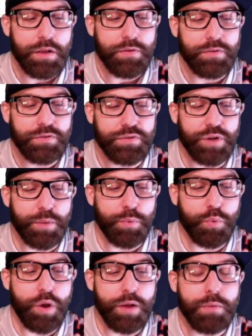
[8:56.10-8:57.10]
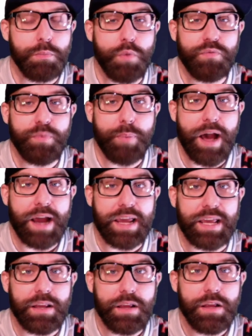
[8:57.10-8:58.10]
So, number one, move the
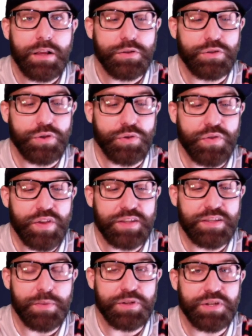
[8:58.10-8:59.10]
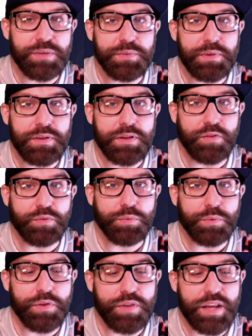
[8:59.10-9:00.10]
pocket. Do the things that Mitch seems to be comfortable
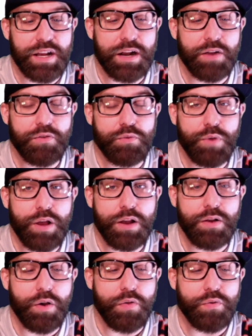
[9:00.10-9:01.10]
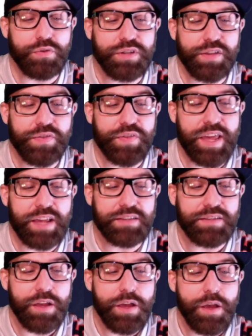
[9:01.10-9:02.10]
with, getting on the run and all those good
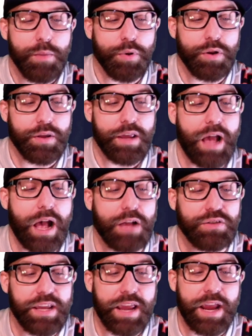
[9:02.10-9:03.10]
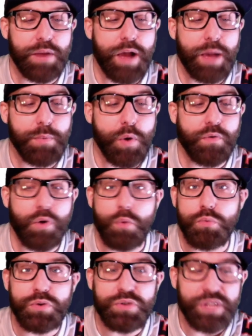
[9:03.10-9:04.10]
things. But, yeah, I'll take A-Rob over a
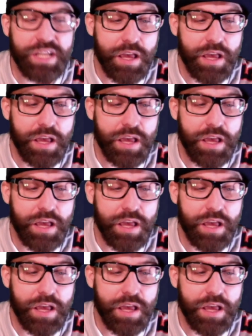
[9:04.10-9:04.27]
Woozy.